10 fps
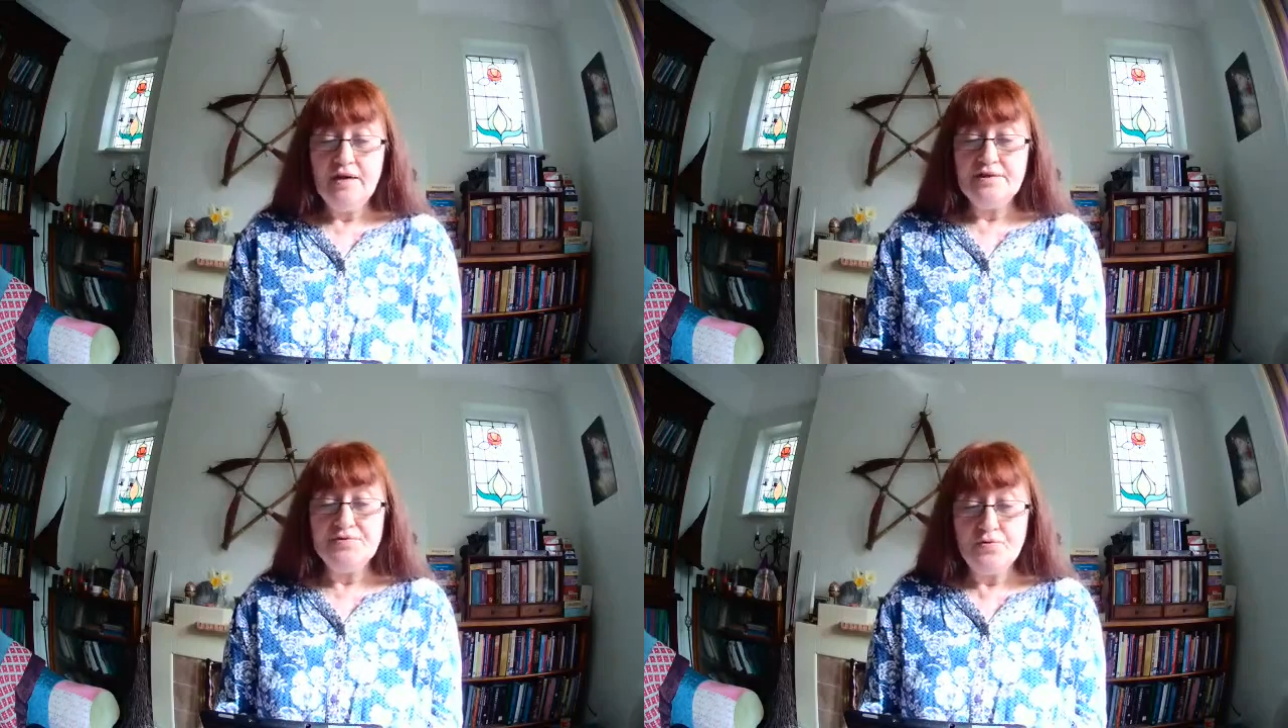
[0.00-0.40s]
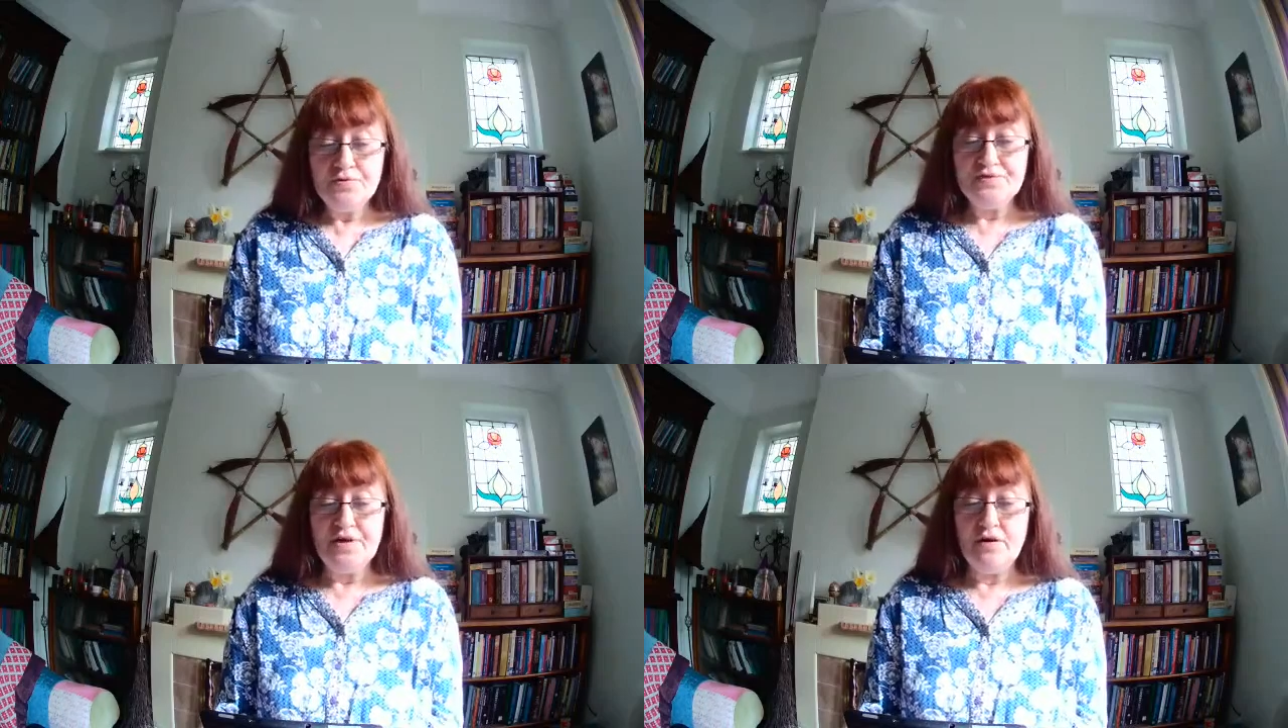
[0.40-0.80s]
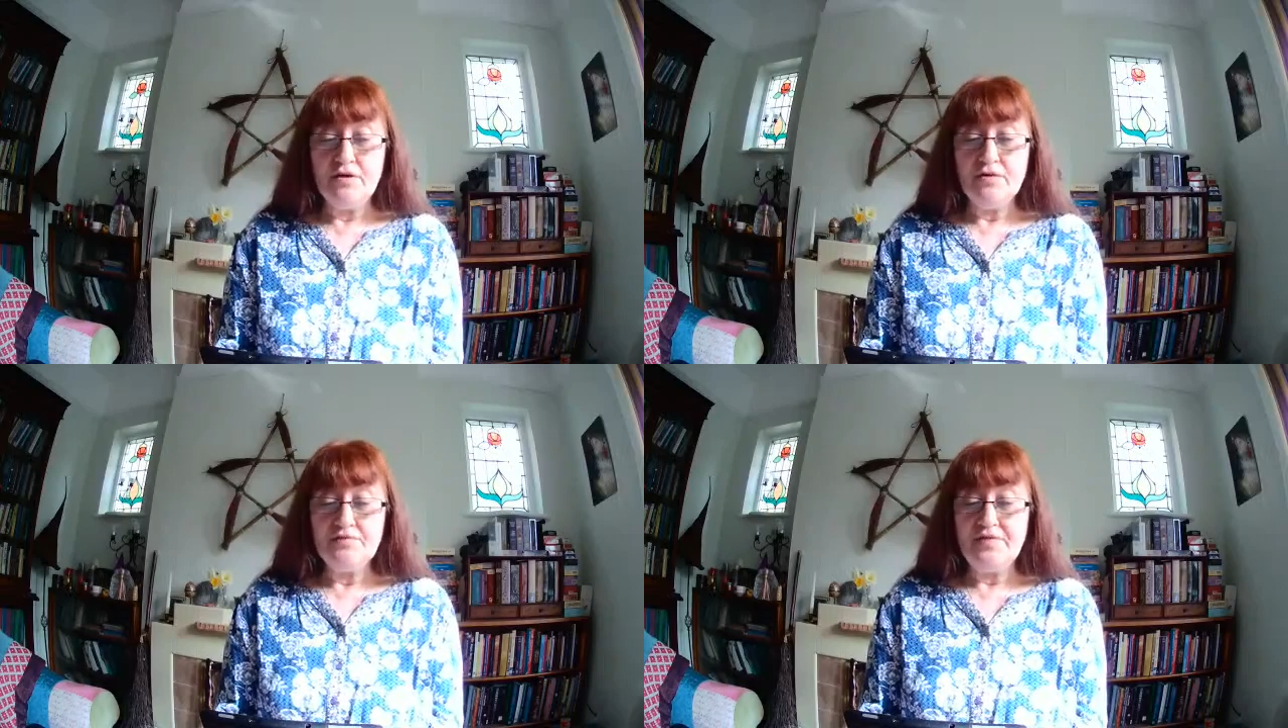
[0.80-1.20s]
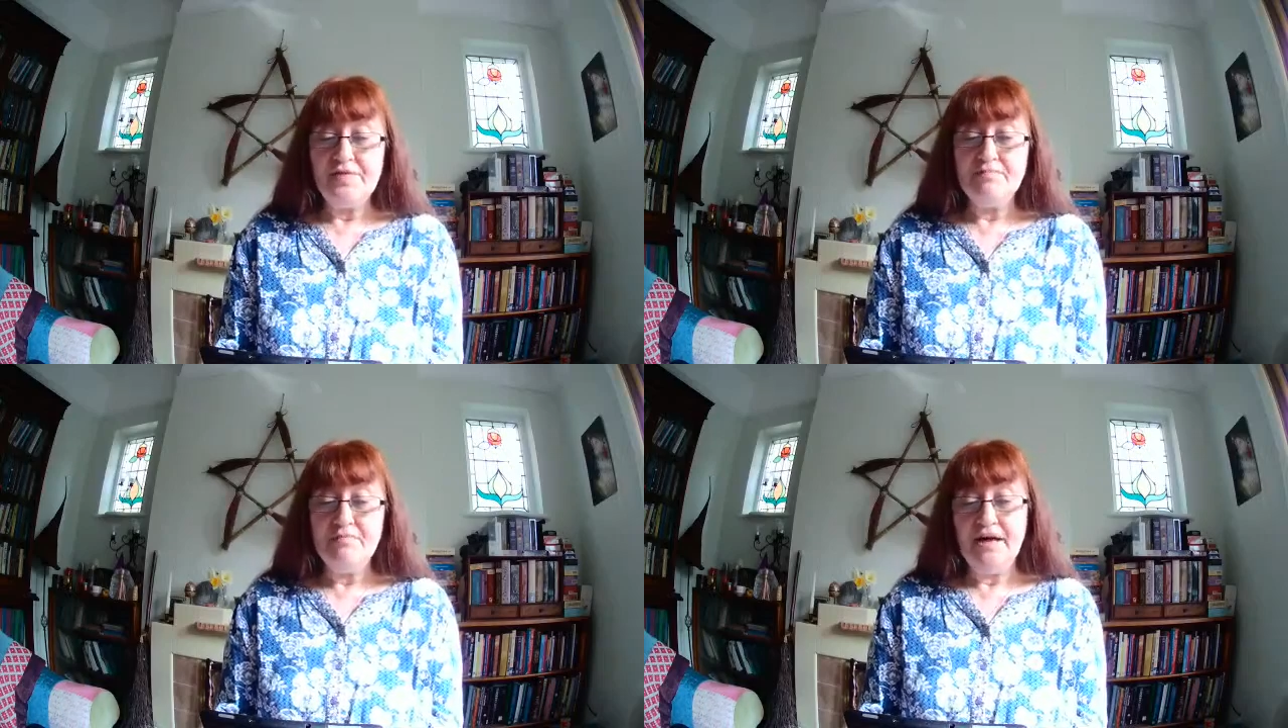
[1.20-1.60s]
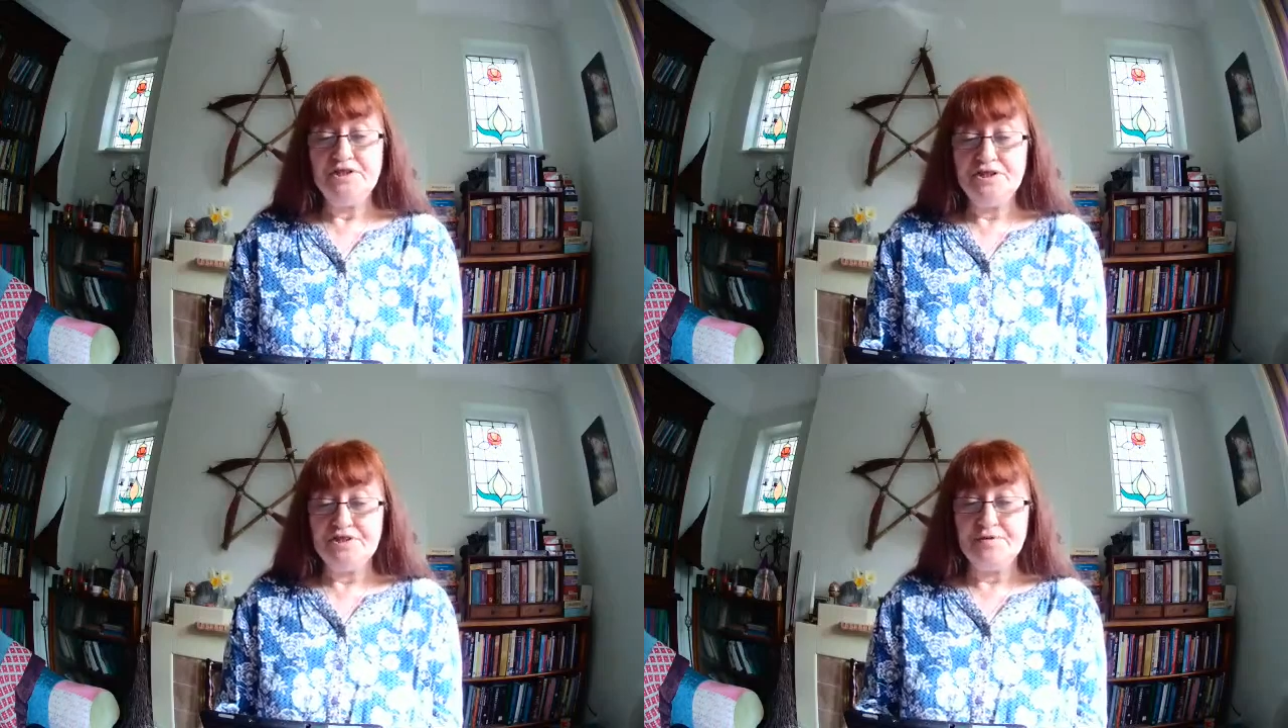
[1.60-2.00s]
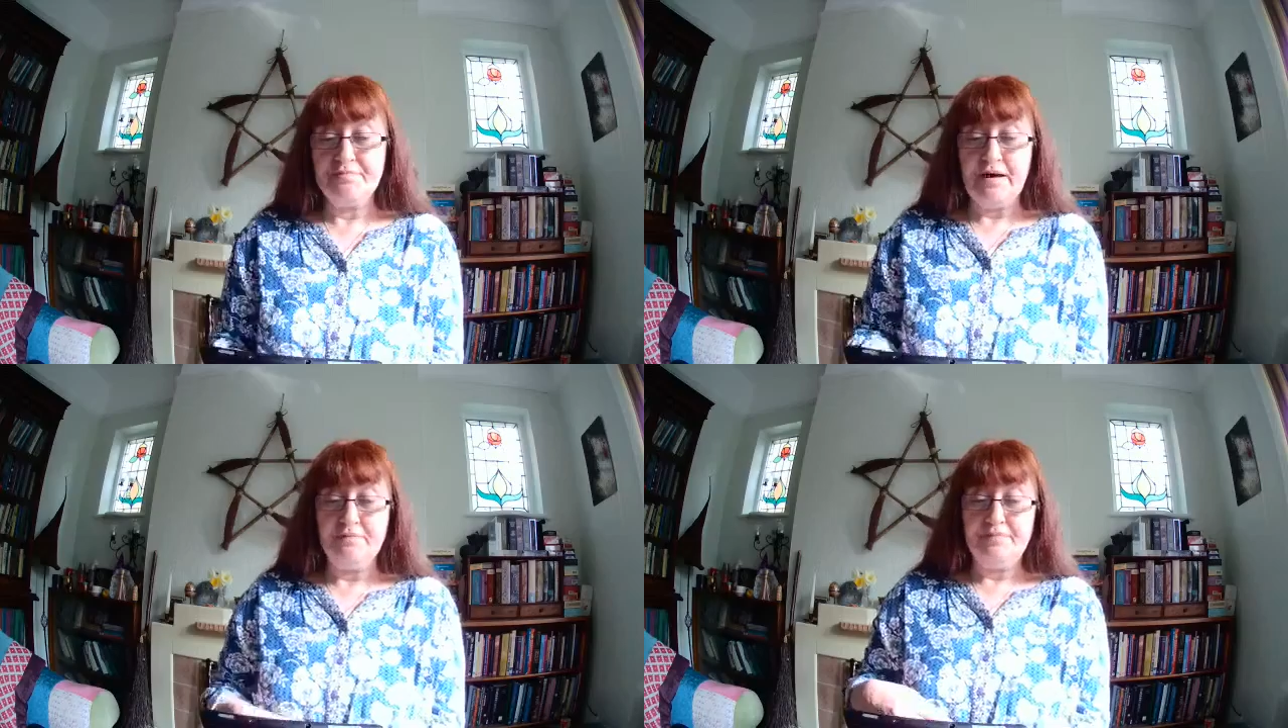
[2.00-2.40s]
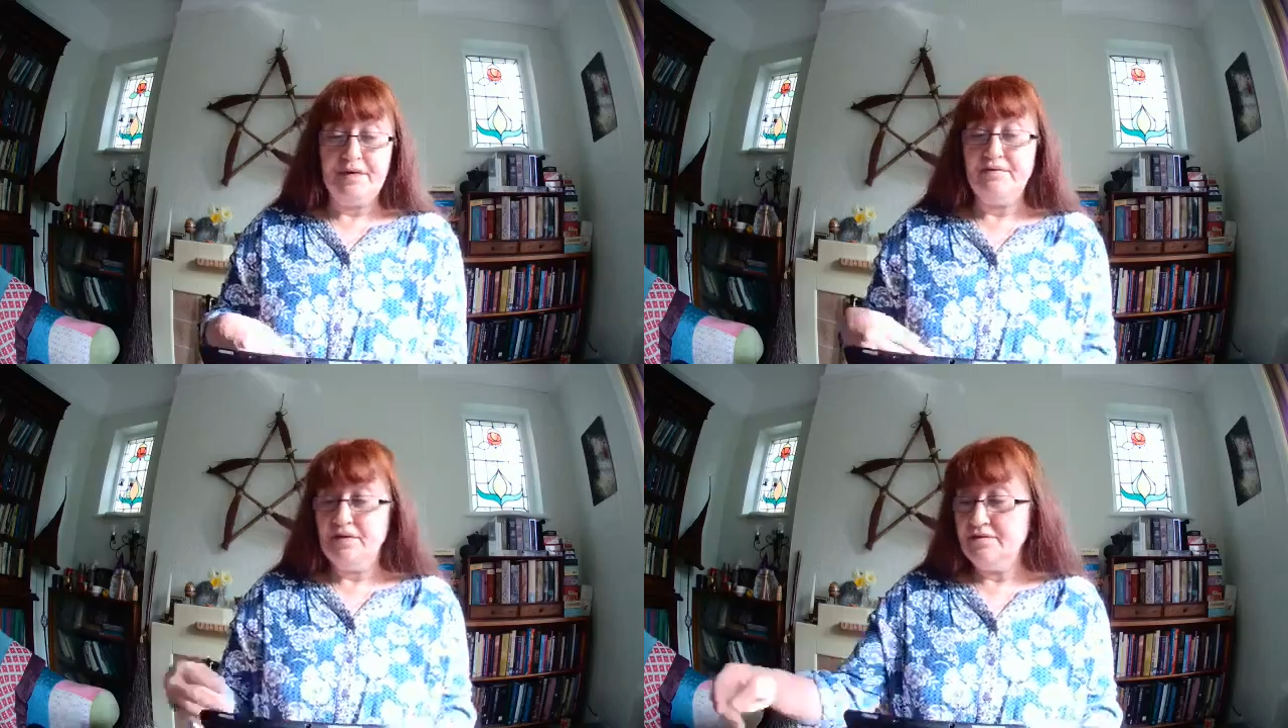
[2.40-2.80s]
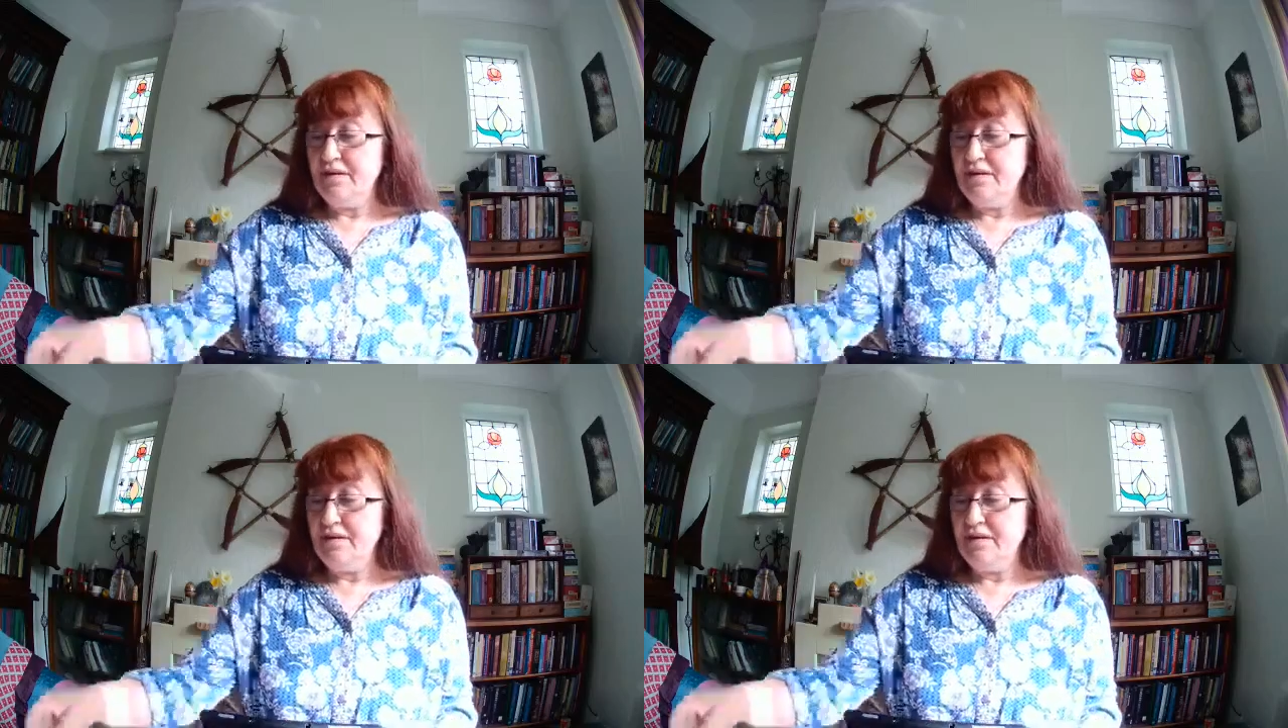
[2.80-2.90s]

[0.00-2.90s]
is also that they might just be